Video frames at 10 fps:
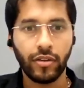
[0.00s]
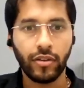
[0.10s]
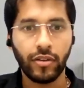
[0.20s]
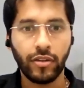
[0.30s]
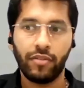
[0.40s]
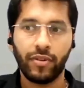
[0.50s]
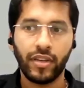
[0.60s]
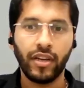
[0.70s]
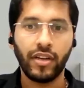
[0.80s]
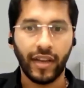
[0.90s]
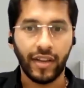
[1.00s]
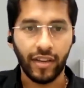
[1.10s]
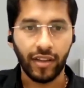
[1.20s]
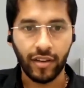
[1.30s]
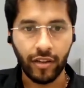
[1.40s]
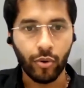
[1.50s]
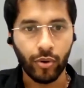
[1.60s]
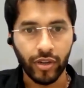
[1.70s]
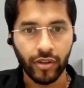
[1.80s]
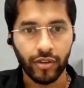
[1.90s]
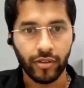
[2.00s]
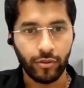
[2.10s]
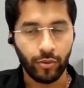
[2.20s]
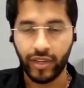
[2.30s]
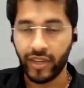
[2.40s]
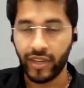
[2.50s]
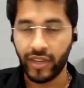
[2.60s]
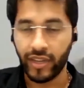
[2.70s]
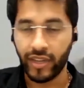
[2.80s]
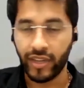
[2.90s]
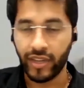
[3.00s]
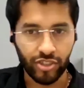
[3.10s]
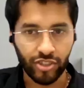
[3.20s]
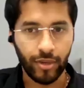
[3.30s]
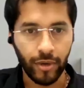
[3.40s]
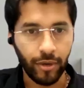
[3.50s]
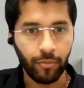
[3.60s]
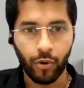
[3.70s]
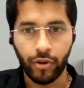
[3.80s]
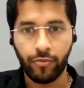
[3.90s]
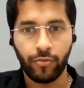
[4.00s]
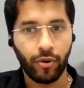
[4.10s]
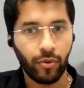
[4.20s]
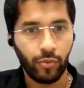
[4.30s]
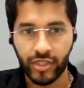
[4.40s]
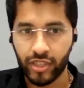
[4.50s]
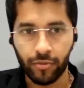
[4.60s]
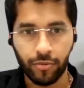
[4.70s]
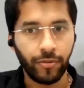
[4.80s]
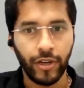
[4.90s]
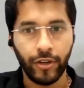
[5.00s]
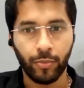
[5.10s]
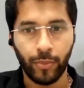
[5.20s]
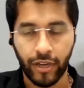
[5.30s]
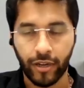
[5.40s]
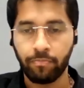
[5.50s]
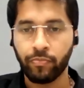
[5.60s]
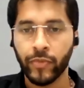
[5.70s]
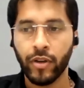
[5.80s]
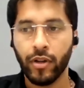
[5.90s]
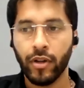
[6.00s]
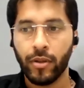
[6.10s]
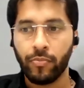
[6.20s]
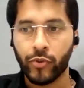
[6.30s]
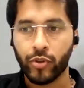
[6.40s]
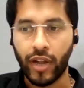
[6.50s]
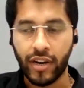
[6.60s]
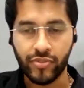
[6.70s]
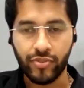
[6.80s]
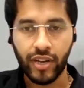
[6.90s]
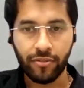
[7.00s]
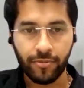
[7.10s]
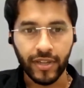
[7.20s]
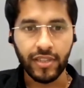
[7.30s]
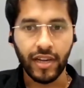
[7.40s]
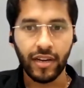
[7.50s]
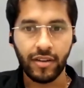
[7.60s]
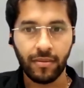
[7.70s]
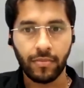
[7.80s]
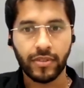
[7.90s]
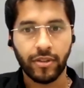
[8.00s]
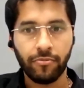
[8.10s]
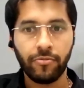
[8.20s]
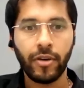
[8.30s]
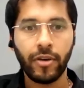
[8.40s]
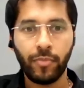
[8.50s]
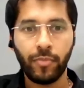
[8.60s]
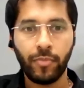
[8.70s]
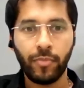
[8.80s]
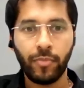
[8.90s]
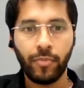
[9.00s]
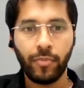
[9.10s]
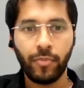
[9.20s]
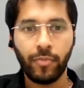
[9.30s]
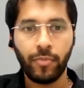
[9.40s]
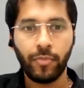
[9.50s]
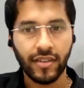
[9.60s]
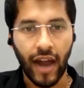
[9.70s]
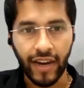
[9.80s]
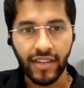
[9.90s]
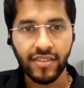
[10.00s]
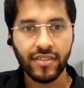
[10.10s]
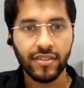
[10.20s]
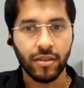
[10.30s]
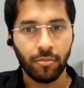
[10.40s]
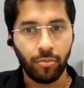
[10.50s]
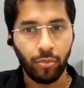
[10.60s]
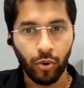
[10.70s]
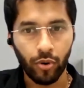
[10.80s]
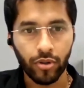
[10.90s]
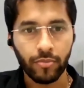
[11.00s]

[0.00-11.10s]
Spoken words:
are they very technically oriented. Today, tech is extremely important for whichever field you pick. So that is where I felt that somewhere people need guidance, support,